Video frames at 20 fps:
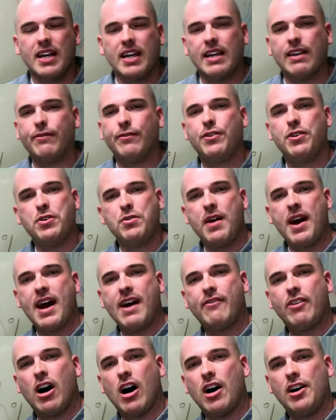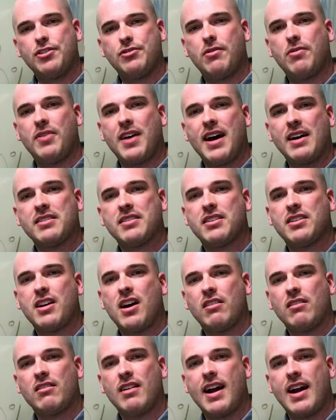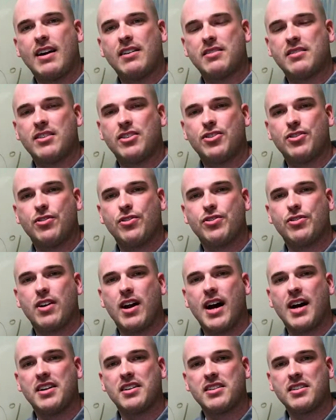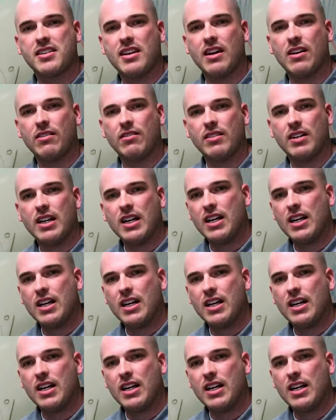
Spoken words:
If you have a $100,000 house that you're trying to sell,